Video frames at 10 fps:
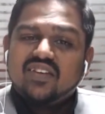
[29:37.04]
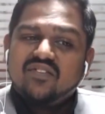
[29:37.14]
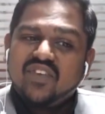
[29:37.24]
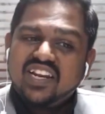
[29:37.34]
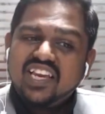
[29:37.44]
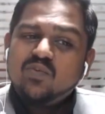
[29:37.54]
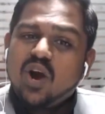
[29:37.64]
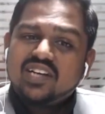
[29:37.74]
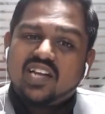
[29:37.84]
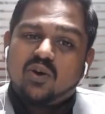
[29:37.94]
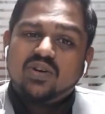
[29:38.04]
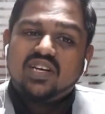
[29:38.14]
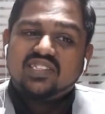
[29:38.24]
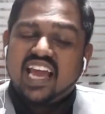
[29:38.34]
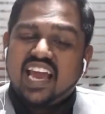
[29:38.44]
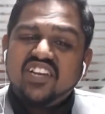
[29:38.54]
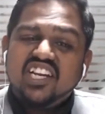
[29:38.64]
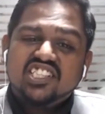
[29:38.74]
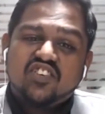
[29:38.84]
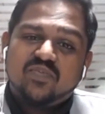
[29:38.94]
"When he walked out, the
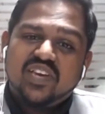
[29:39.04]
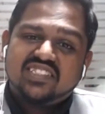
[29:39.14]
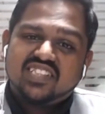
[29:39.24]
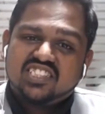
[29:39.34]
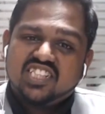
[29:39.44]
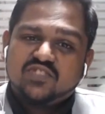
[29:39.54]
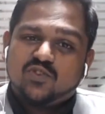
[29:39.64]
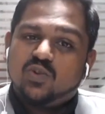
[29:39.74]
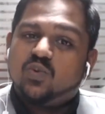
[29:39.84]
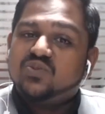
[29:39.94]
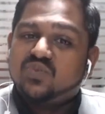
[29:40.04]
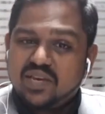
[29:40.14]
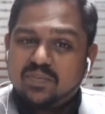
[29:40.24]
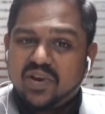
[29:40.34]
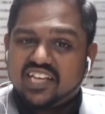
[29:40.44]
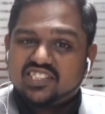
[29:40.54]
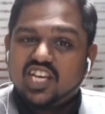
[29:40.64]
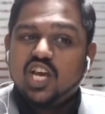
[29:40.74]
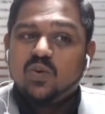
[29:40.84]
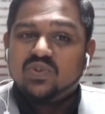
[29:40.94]
heaviness of being successful was replaced
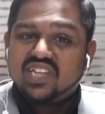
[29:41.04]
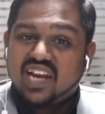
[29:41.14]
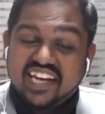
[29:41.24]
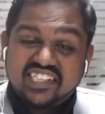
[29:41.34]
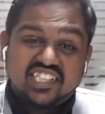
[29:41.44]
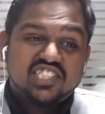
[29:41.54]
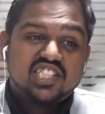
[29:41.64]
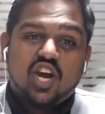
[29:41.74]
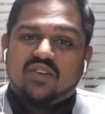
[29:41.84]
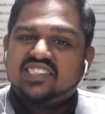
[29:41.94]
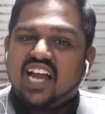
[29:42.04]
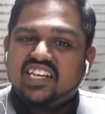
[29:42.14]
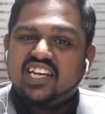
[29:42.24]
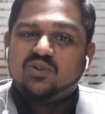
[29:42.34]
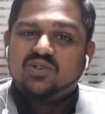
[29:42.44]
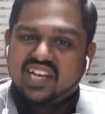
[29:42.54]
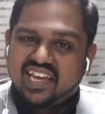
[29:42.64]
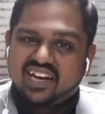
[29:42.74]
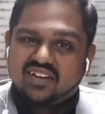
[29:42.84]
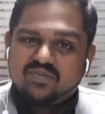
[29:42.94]
with the lightness of starting out
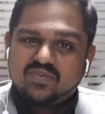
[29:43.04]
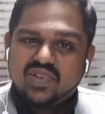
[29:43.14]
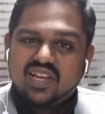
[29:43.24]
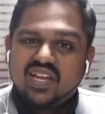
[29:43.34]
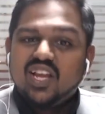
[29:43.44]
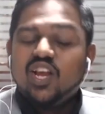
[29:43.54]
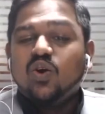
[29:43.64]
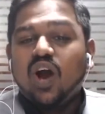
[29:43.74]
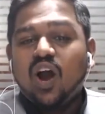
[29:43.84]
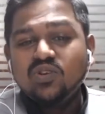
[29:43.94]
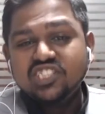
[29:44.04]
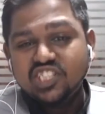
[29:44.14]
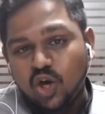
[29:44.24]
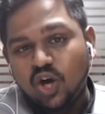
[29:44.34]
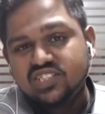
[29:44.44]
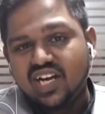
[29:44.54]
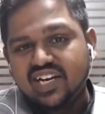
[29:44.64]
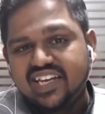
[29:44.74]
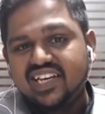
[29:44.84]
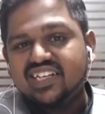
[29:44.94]
again." How is your
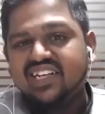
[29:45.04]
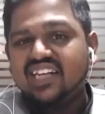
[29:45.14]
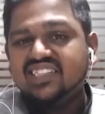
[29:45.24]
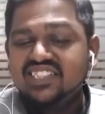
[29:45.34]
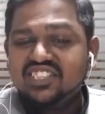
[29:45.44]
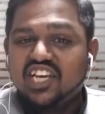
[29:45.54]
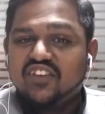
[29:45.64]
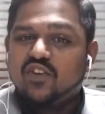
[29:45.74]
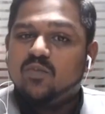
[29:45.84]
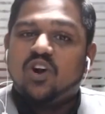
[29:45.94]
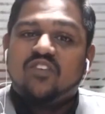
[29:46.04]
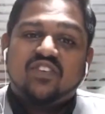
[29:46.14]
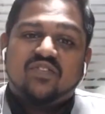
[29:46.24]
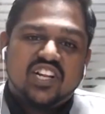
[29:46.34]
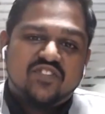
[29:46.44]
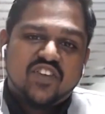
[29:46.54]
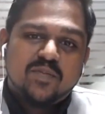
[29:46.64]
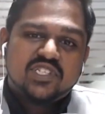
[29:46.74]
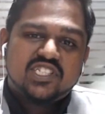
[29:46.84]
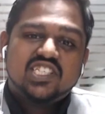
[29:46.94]
journey transitioning from one of the world
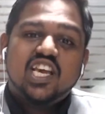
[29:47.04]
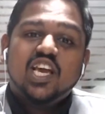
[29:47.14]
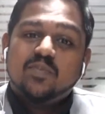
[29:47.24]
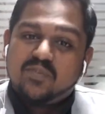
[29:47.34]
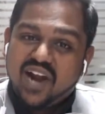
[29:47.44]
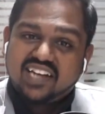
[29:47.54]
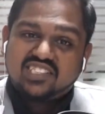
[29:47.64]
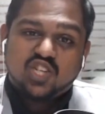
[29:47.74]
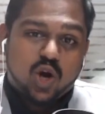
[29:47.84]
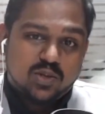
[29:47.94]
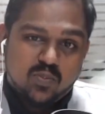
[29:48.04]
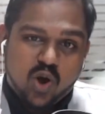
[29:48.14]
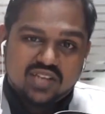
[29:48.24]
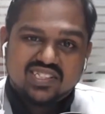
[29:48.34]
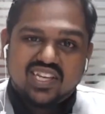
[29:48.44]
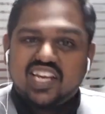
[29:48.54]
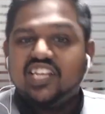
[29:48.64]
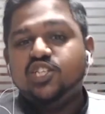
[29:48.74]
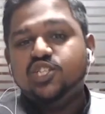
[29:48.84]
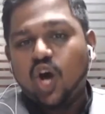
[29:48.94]
famous brands called Moz
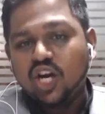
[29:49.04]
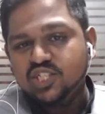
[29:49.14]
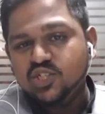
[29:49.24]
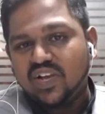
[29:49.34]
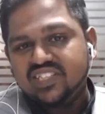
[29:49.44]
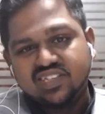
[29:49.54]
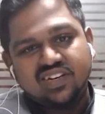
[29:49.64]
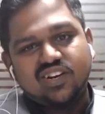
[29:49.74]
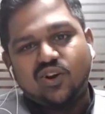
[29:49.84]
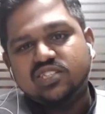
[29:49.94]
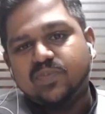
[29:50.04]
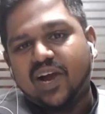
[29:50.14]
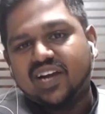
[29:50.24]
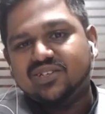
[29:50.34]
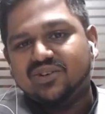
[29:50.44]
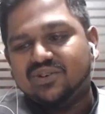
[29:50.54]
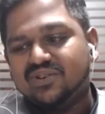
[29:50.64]
into your new venture called SparkToro?